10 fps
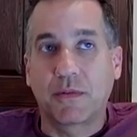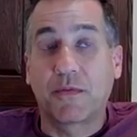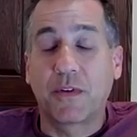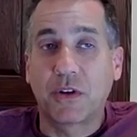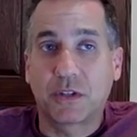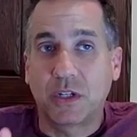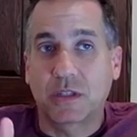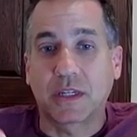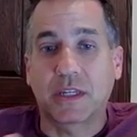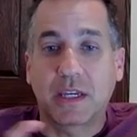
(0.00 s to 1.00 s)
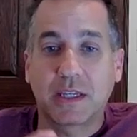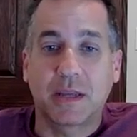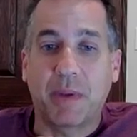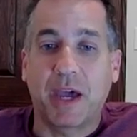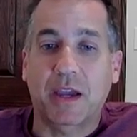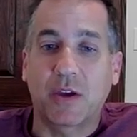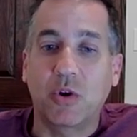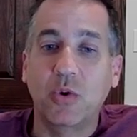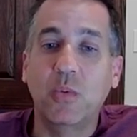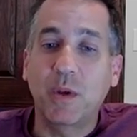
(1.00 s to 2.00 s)
first, just like taking a step back,
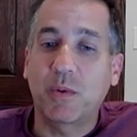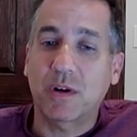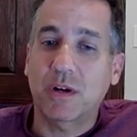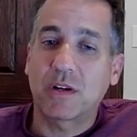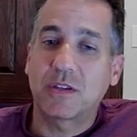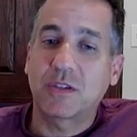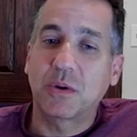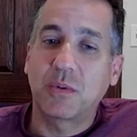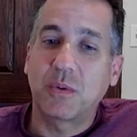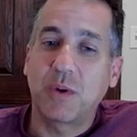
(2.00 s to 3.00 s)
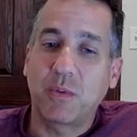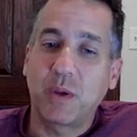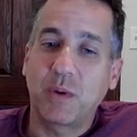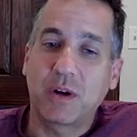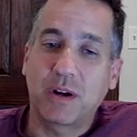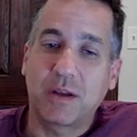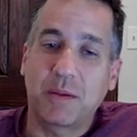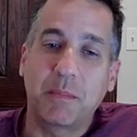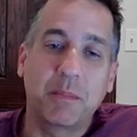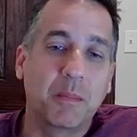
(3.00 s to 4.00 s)
who we were. So we were
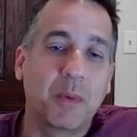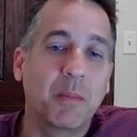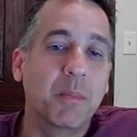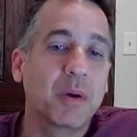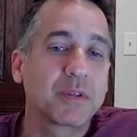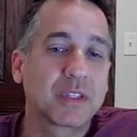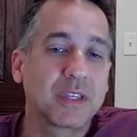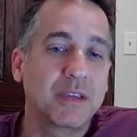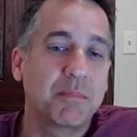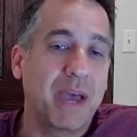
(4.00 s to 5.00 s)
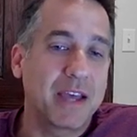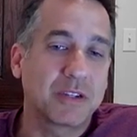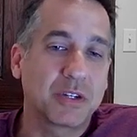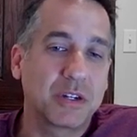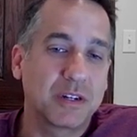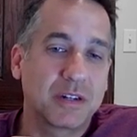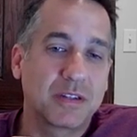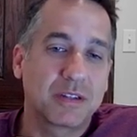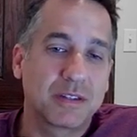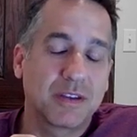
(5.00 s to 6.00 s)
a mostly masters.
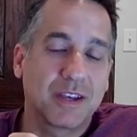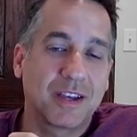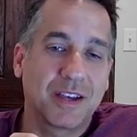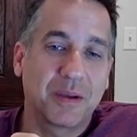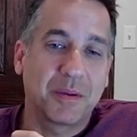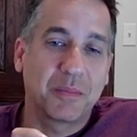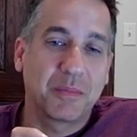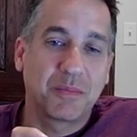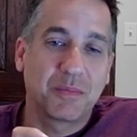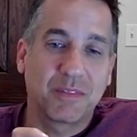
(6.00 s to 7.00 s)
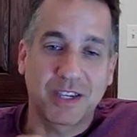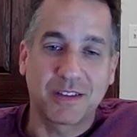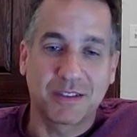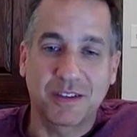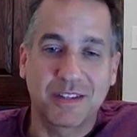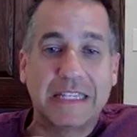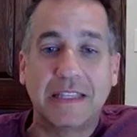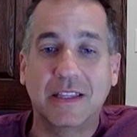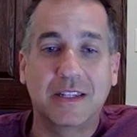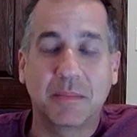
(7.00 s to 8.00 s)
Like
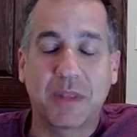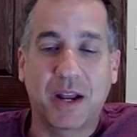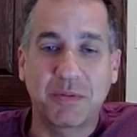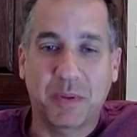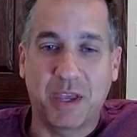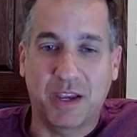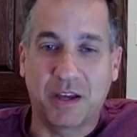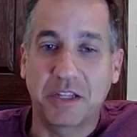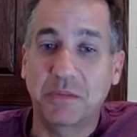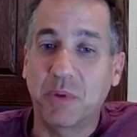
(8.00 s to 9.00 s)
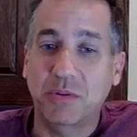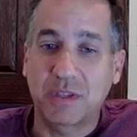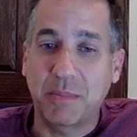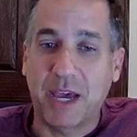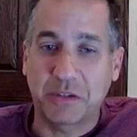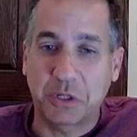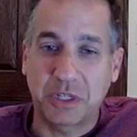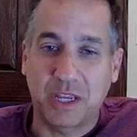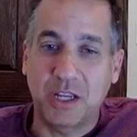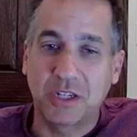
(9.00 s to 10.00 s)
the team that I was playing on is mostly masters
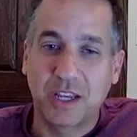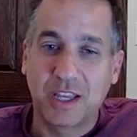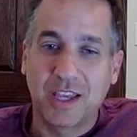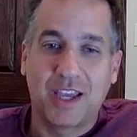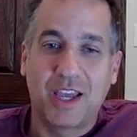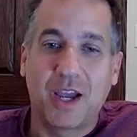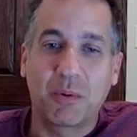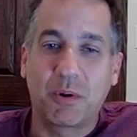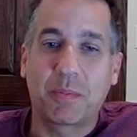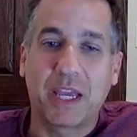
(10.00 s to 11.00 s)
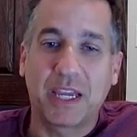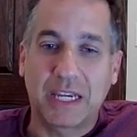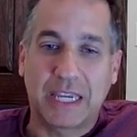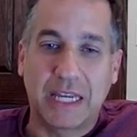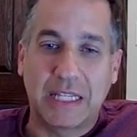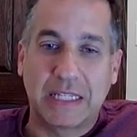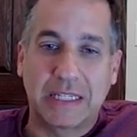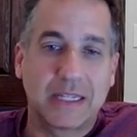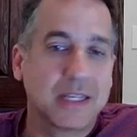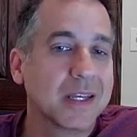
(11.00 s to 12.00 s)
age, and we were playing
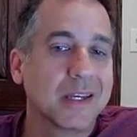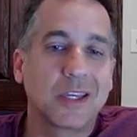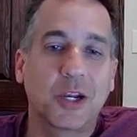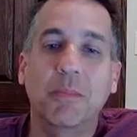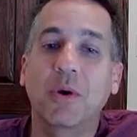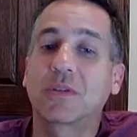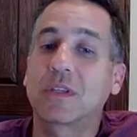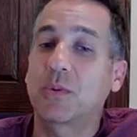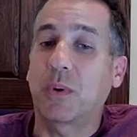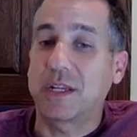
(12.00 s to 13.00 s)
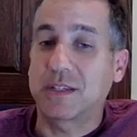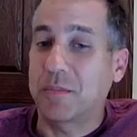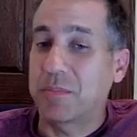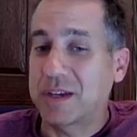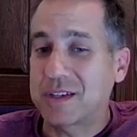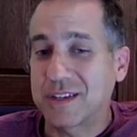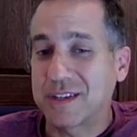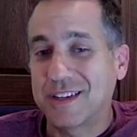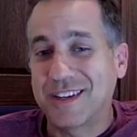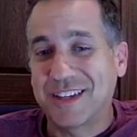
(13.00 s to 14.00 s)
against mostly 20 somethings.
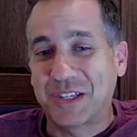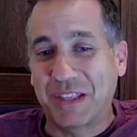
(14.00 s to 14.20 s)
So